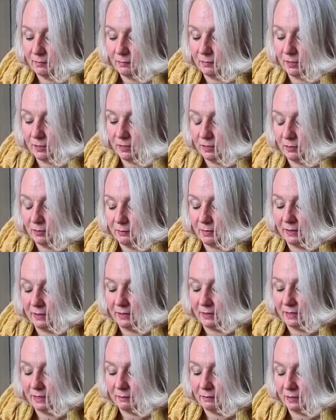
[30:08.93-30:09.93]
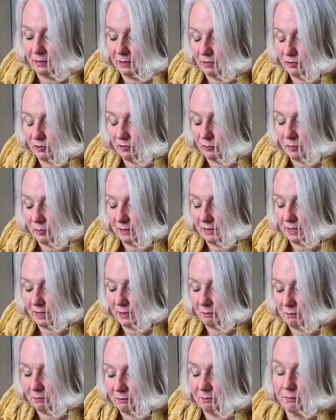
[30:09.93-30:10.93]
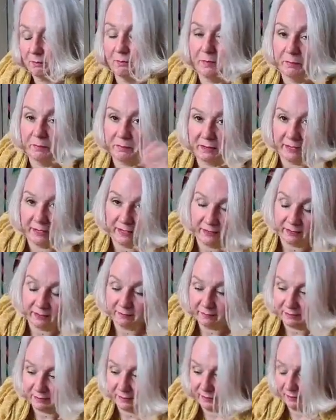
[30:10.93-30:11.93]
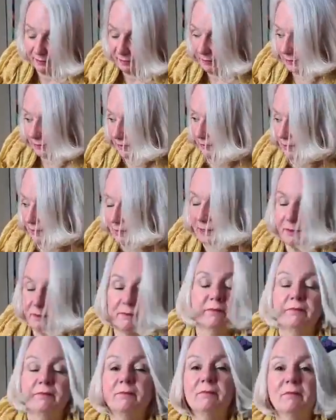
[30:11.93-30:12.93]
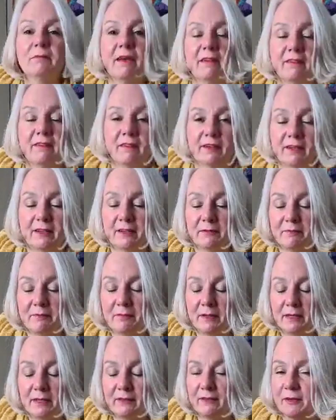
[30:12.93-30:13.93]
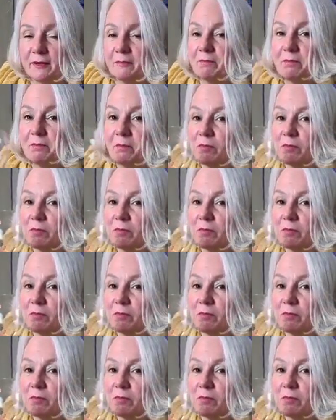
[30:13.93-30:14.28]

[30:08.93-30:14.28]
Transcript: But it could be Lapierre, it could just be a name. But Pierre is basically Peter.